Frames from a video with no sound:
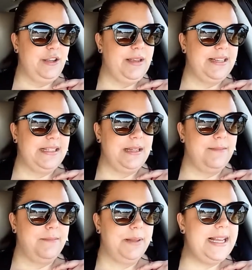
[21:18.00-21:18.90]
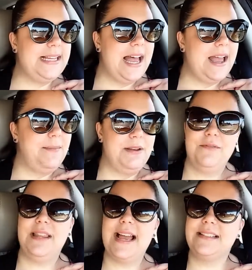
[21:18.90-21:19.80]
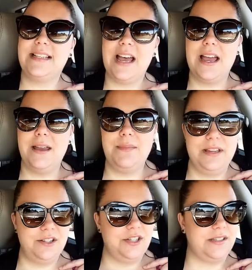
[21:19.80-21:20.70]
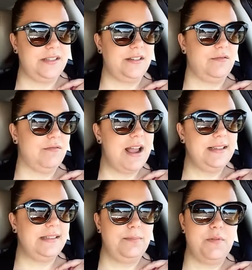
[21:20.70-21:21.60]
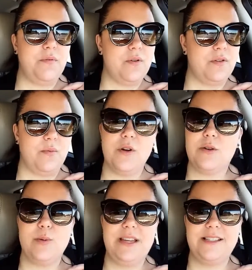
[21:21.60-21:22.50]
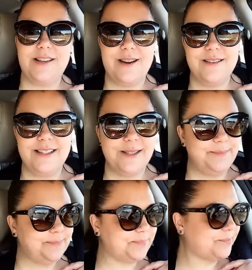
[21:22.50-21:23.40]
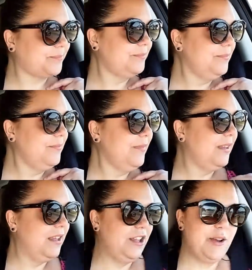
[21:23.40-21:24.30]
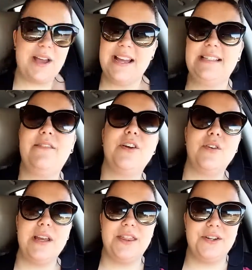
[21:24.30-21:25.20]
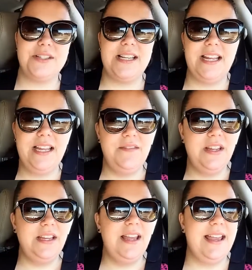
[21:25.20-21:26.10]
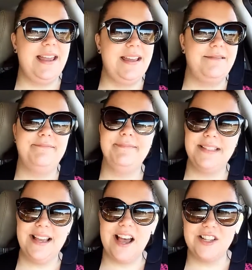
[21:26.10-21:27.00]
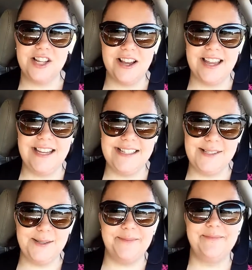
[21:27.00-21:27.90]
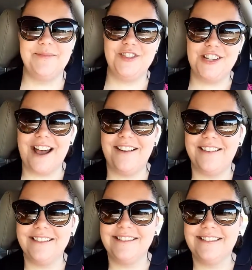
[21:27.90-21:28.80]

you get some playtime and relax time and just rest before the work week starts. You guys have a great Thursday evening, and I'll talk at you soon. Ciao.